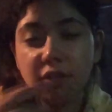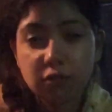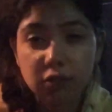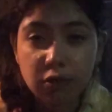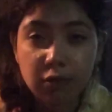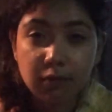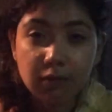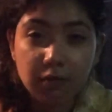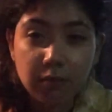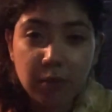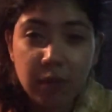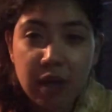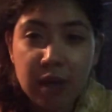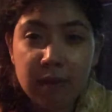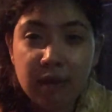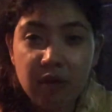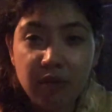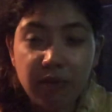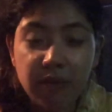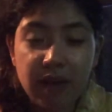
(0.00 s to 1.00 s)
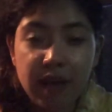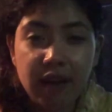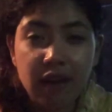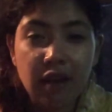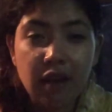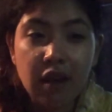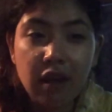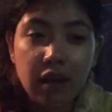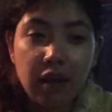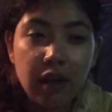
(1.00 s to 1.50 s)
So me and my friend,
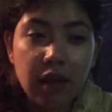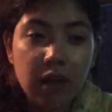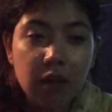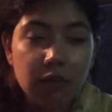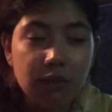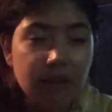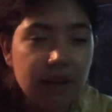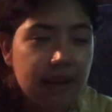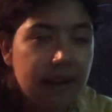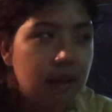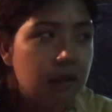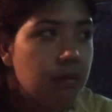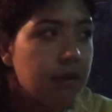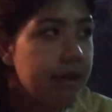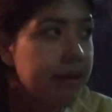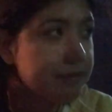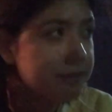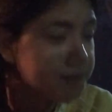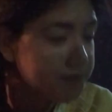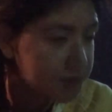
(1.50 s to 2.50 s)
we like went